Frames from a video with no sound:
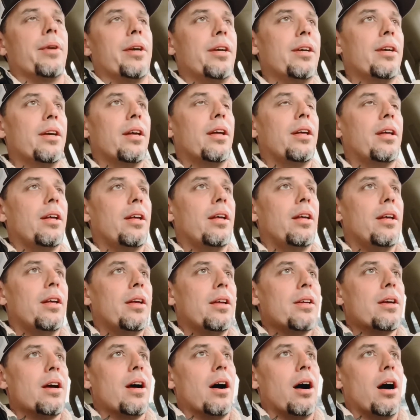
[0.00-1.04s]

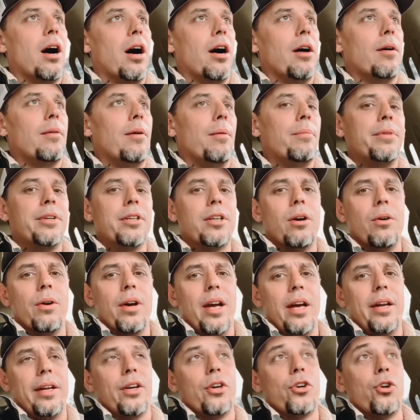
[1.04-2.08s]
I'm going to go
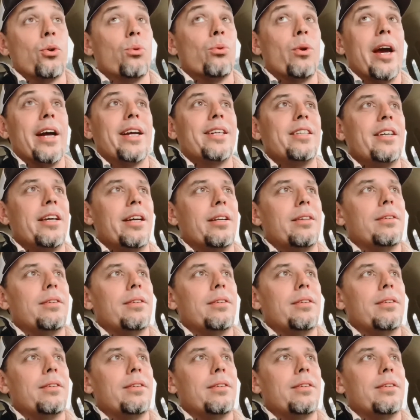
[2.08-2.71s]
ahead and correct it.